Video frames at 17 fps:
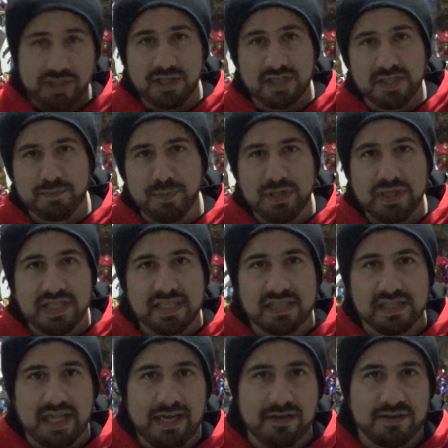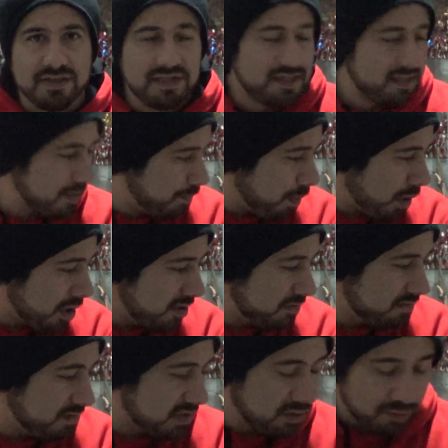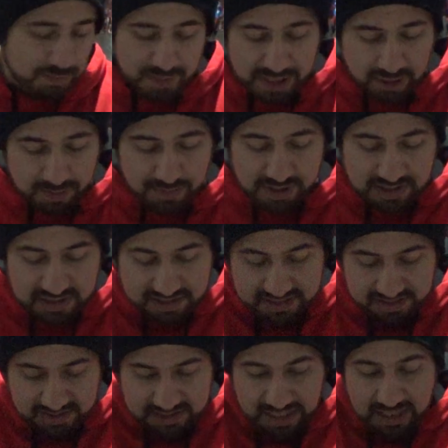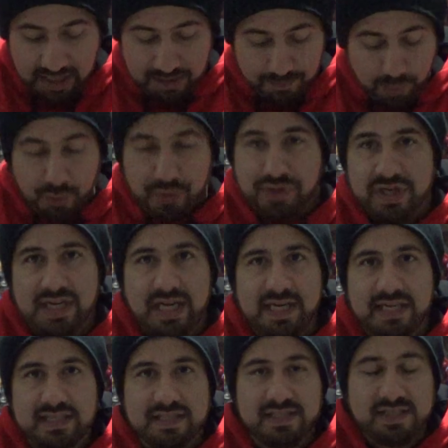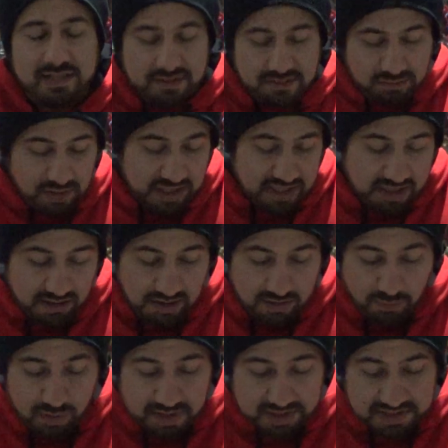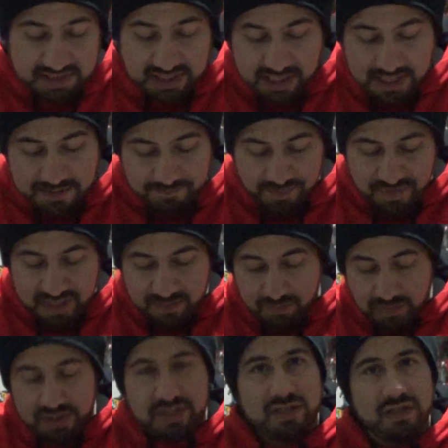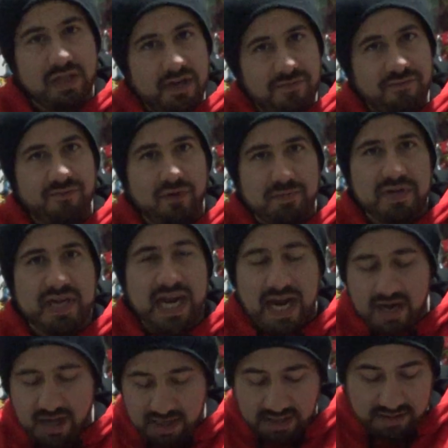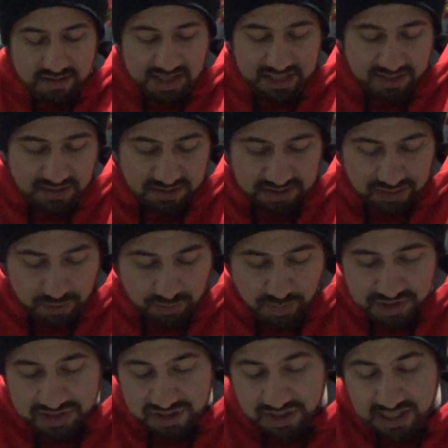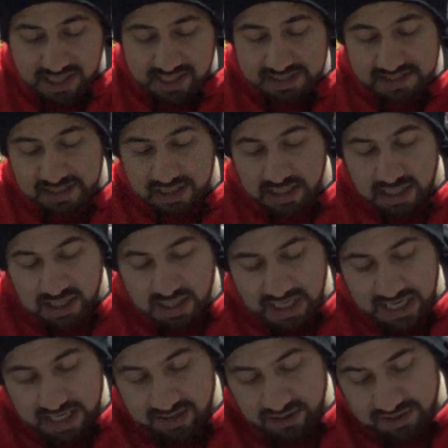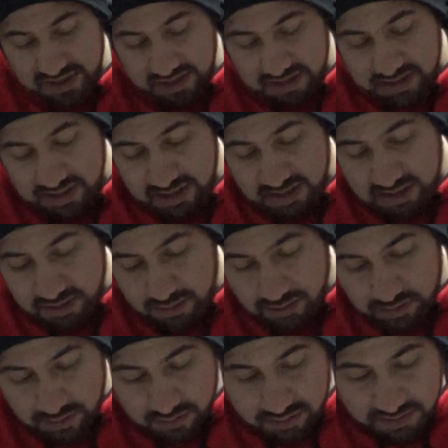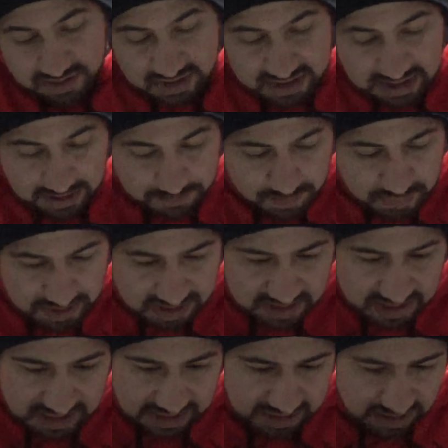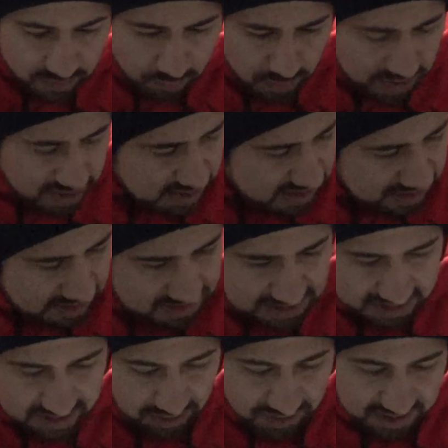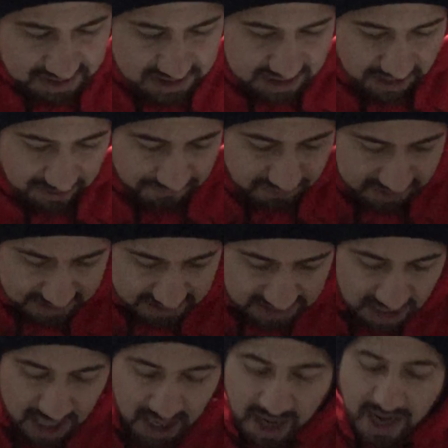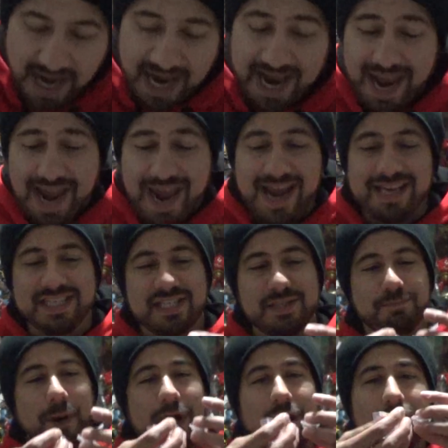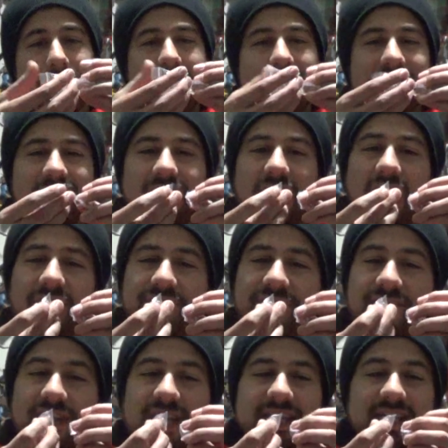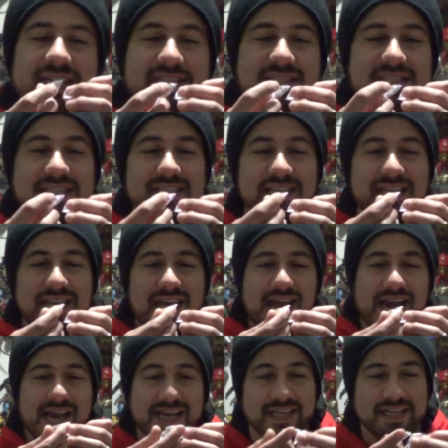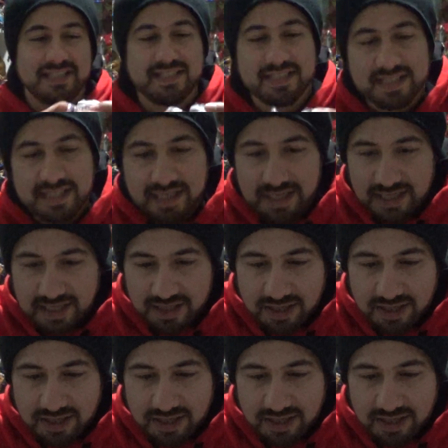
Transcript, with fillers: should have split these letters apart a little better because I got both Canadians right here at once. Much love from Canada. Thank you so much, you guys. And there's a little tidbit thing in it. What is this? Are these cufflinks? Hey, Spider-Man cufflinks! Nice!